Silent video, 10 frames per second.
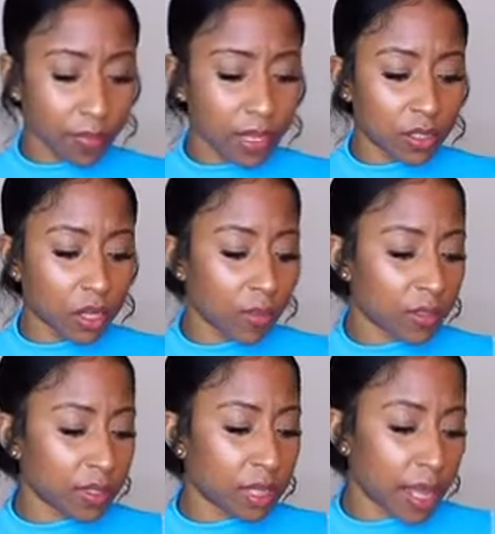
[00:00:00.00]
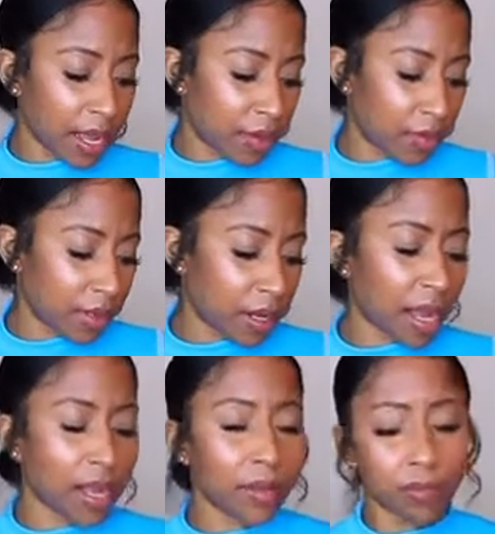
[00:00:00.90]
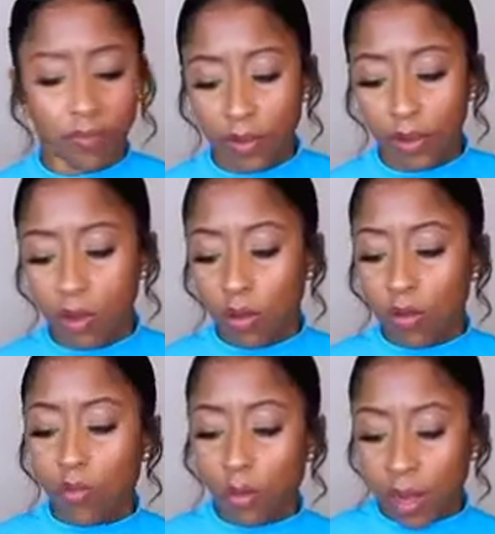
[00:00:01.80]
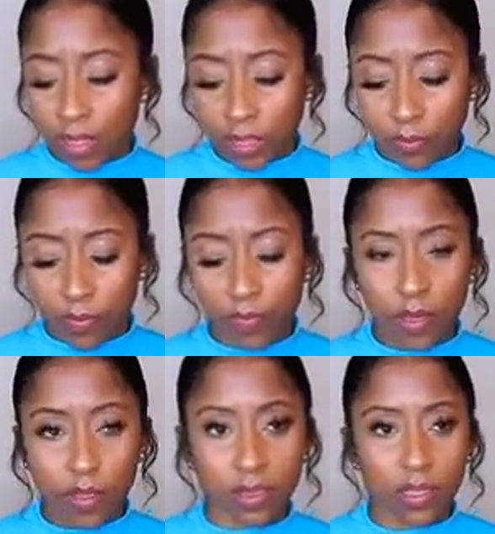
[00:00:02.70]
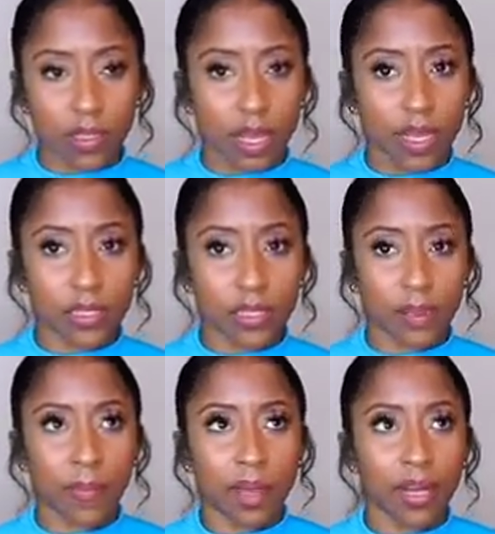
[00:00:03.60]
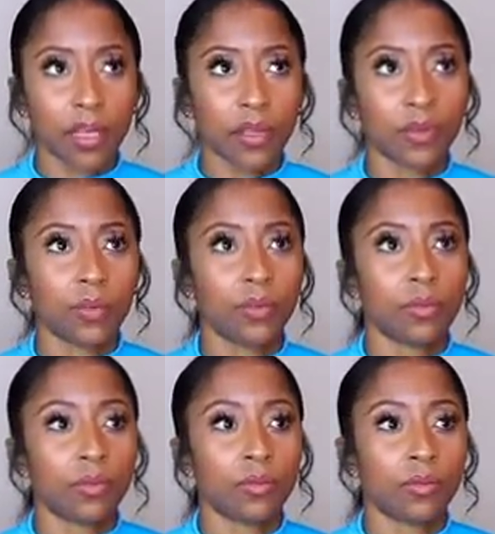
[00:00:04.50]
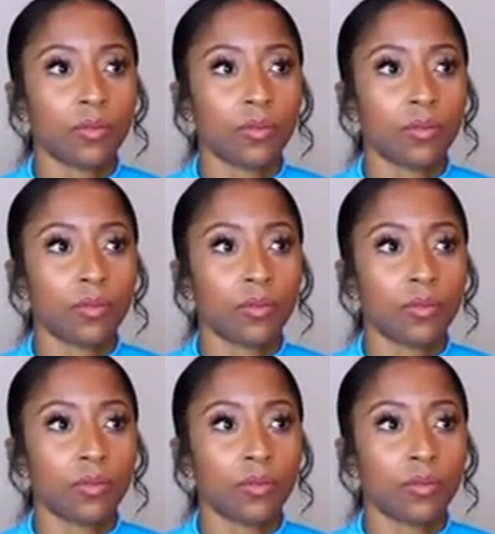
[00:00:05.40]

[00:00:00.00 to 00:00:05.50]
It's almost like with the Nine of Wands in reverse is like somebody who,